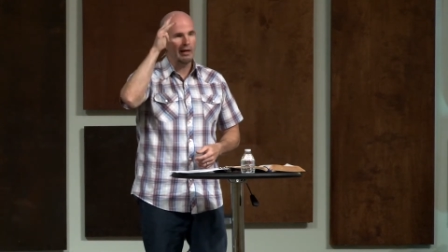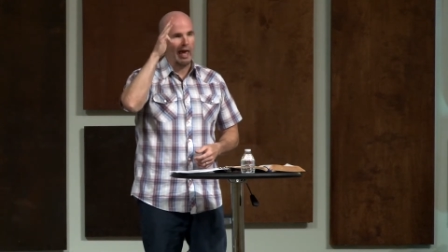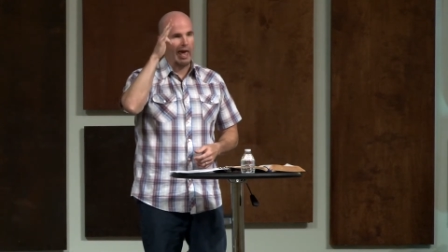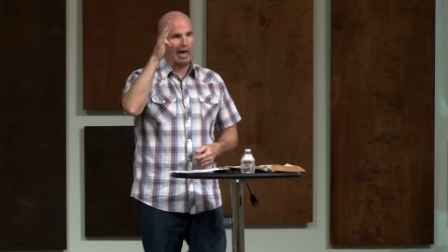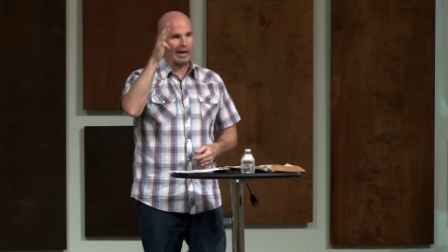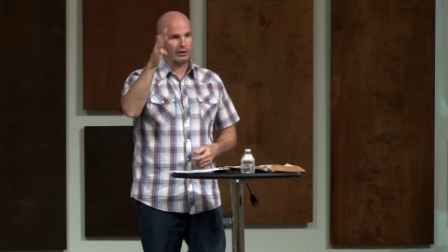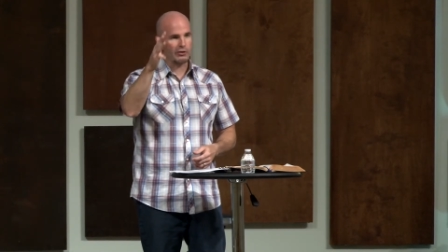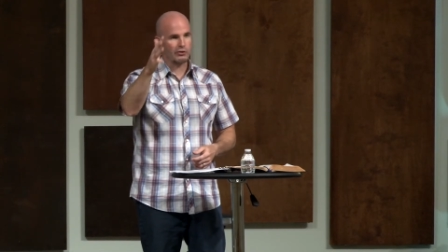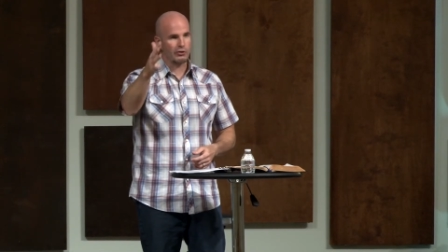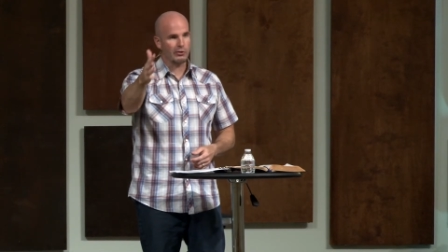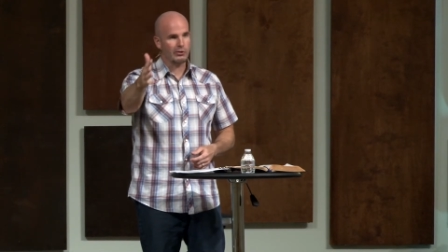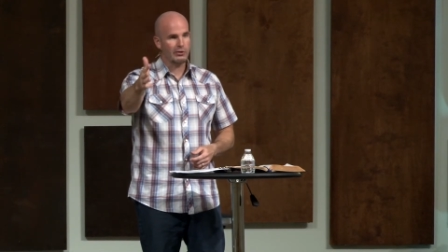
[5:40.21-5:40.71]

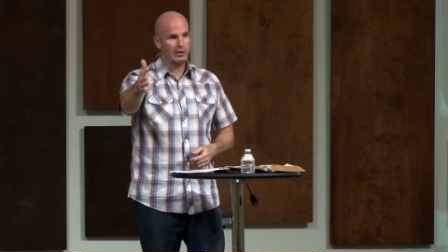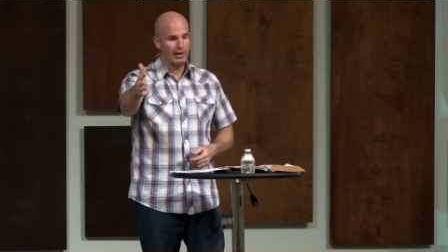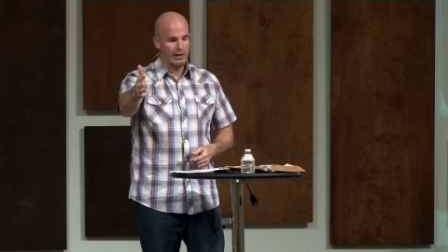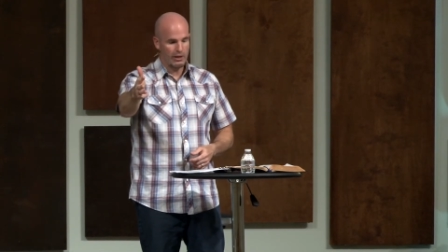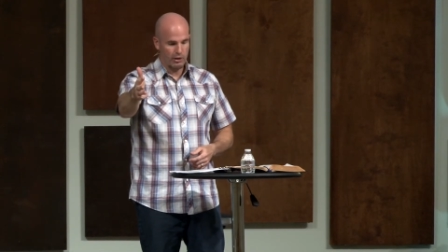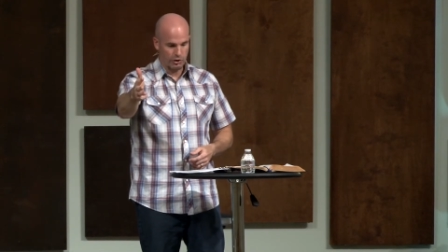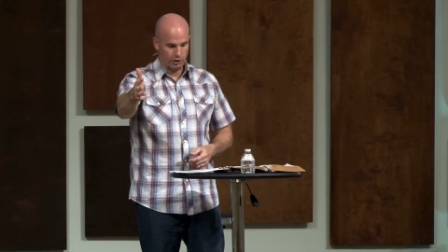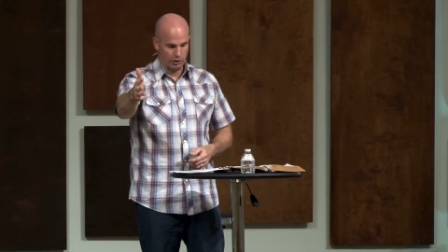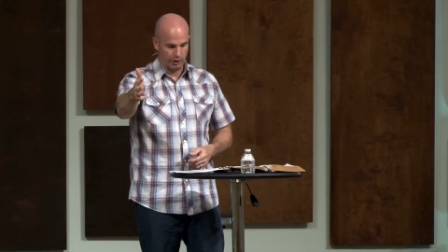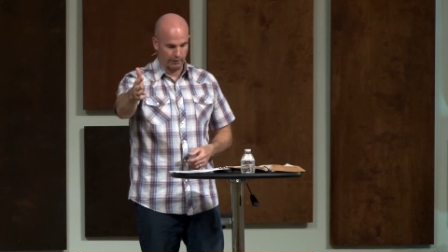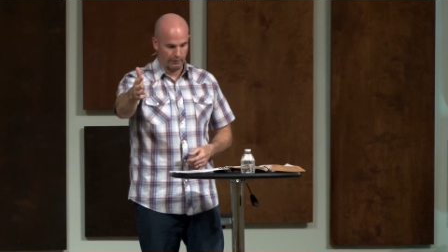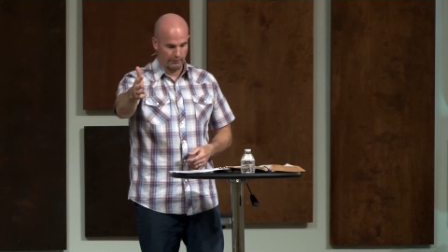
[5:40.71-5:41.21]

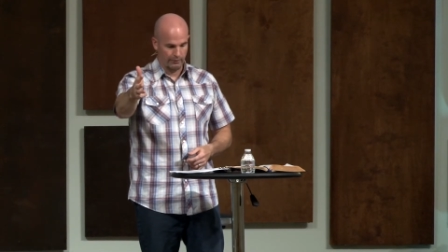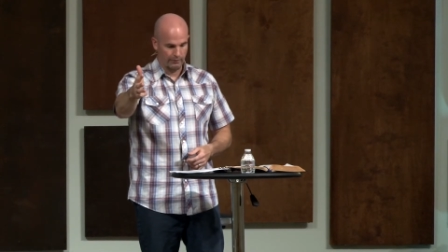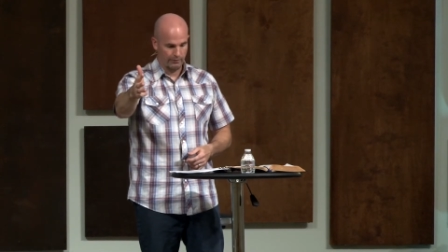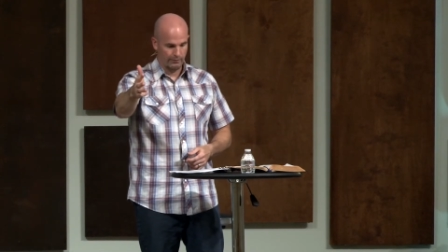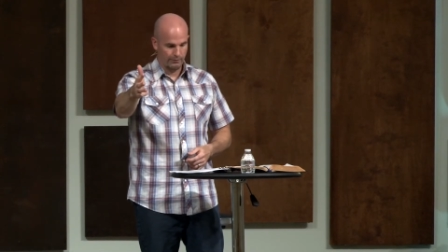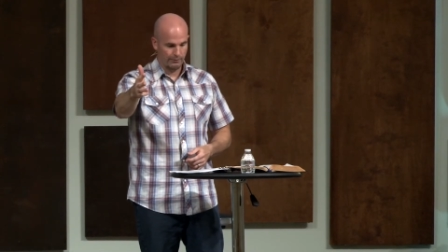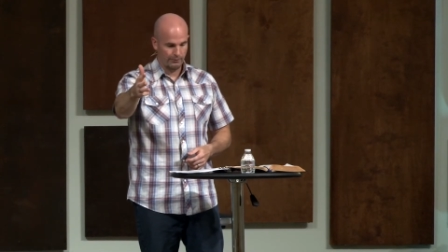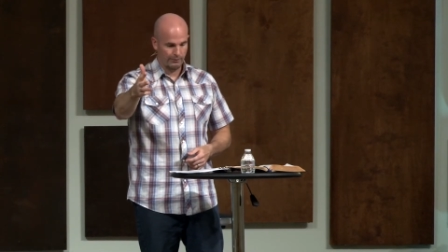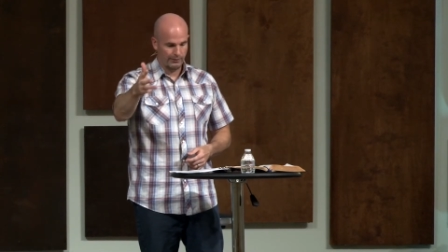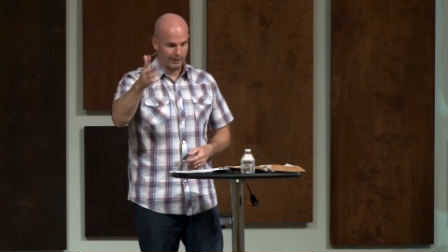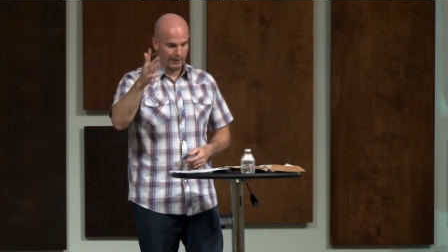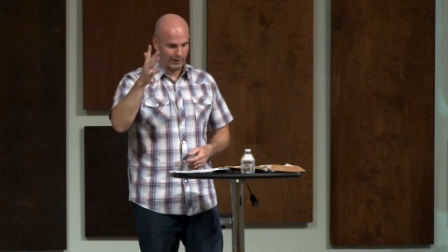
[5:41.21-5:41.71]
exhortation,
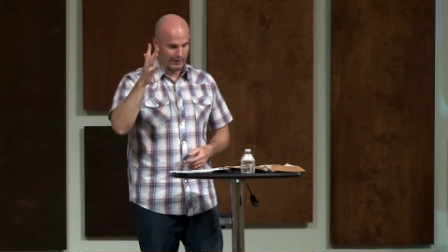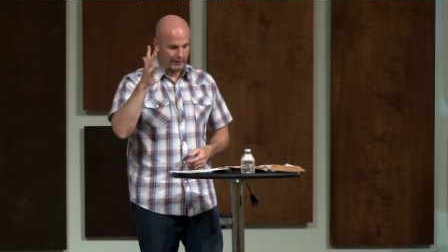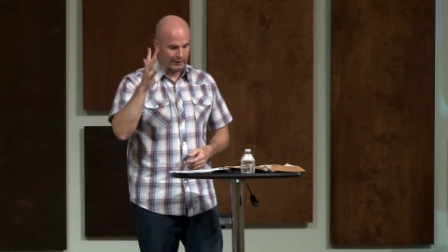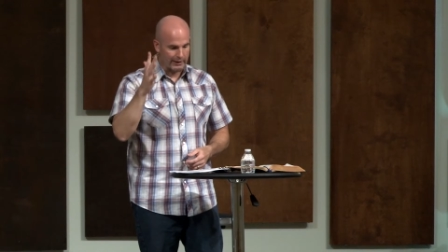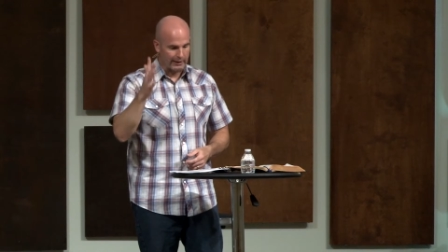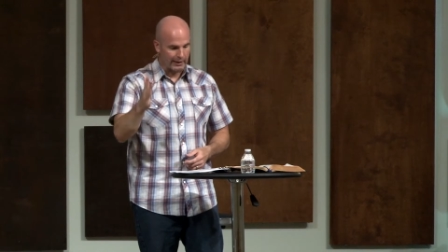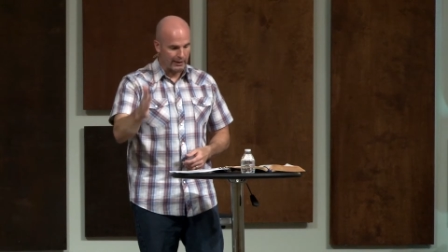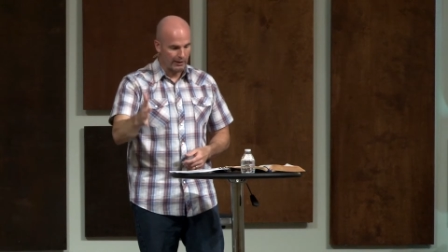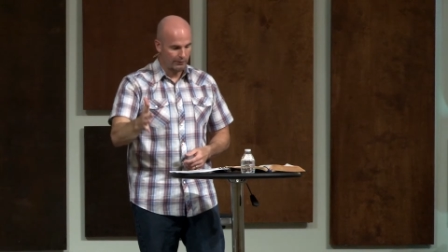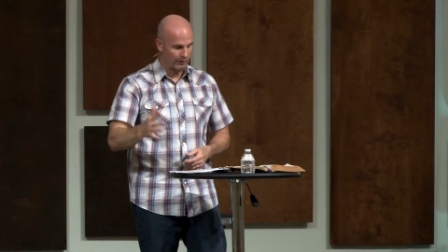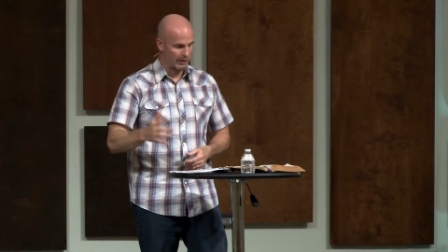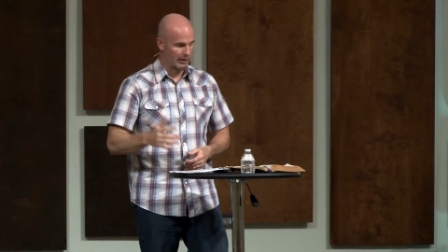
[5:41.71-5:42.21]

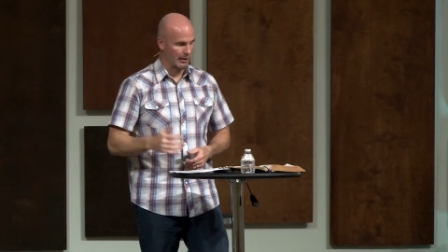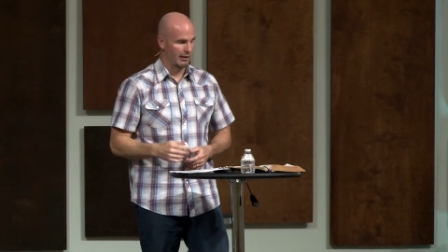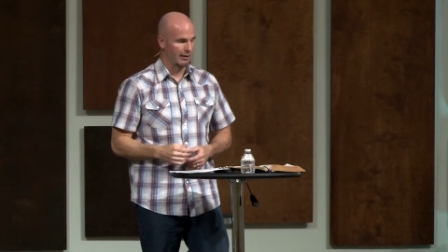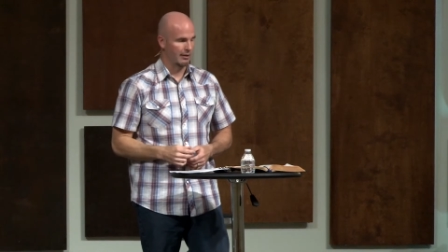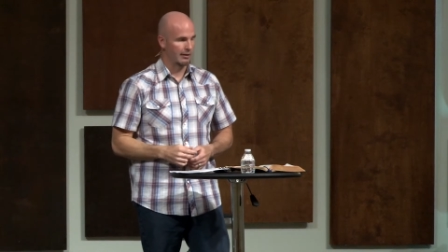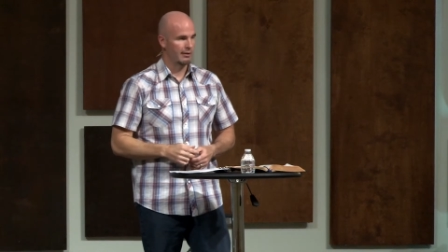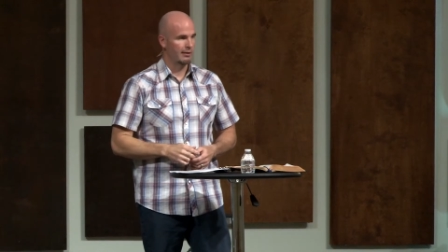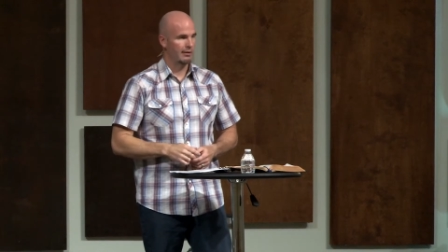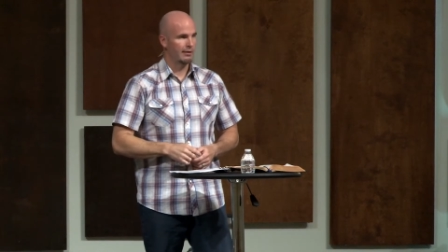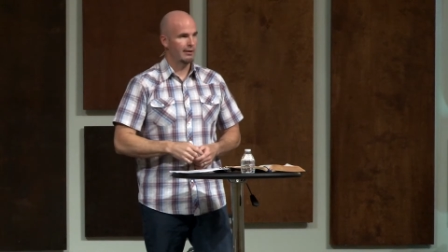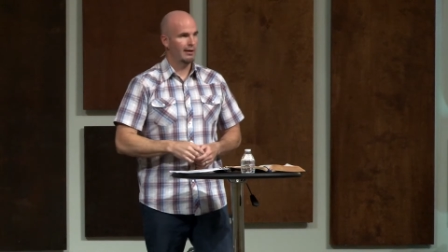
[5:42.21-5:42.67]
giving,